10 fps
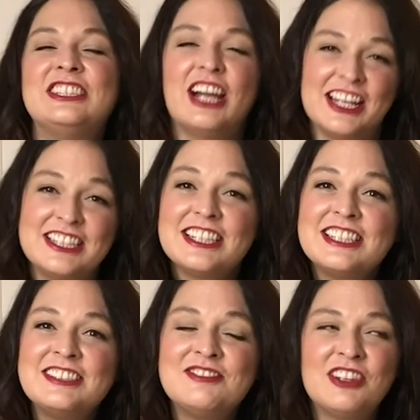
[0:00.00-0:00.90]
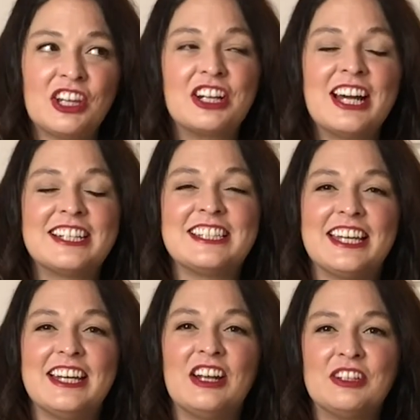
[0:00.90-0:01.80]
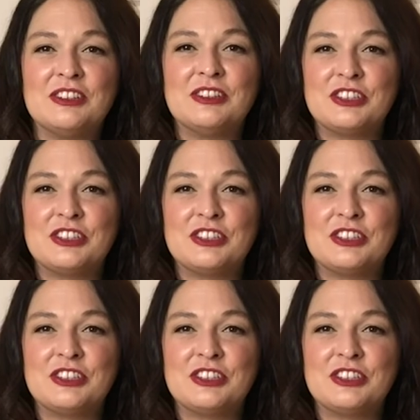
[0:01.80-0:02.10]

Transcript: tried to learn how to say it on Google